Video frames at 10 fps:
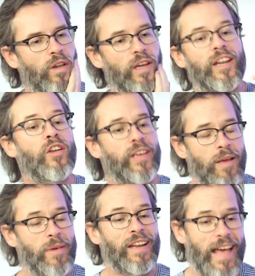Well, it only
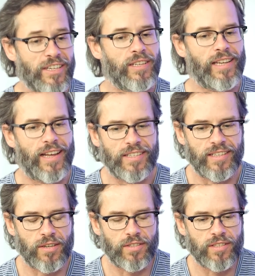came out nationally,
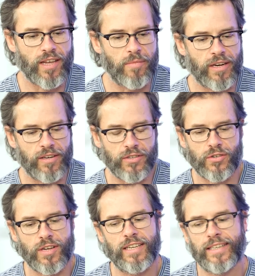actually, so it just came out in
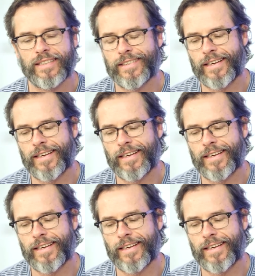Australia.